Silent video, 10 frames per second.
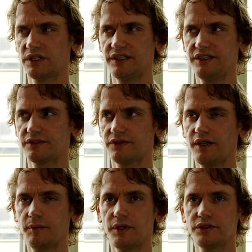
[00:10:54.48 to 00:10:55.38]
at least
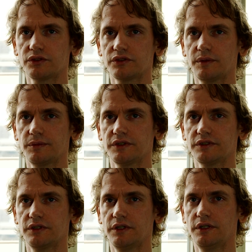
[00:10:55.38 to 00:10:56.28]
5 months or something.
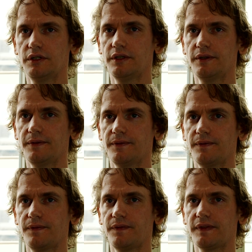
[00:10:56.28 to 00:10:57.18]

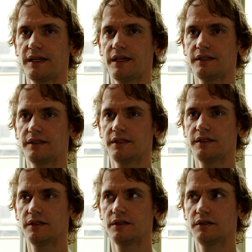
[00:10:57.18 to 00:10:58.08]
And
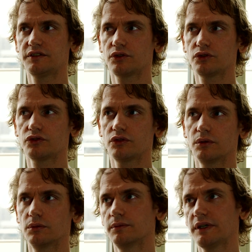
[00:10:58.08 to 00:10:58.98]
it's
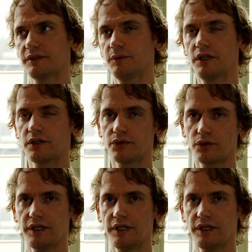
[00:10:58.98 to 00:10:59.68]
also has been hard for